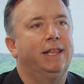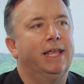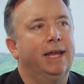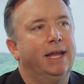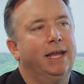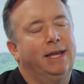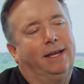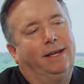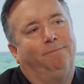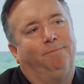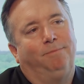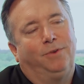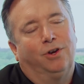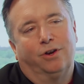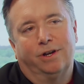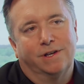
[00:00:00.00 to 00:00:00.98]
They,
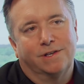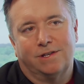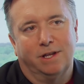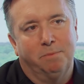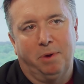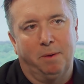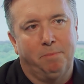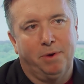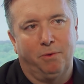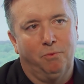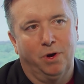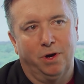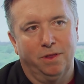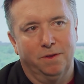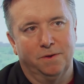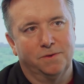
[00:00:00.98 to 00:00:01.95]
you're going to slip up on
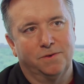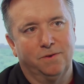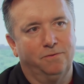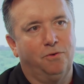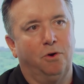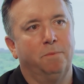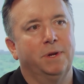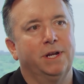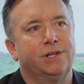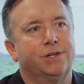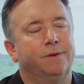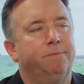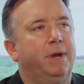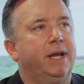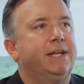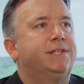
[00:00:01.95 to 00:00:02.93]
one of those
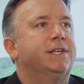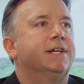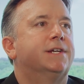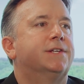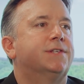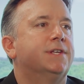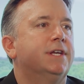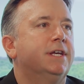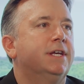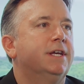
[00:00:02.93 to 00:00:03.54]
aforementioned basics.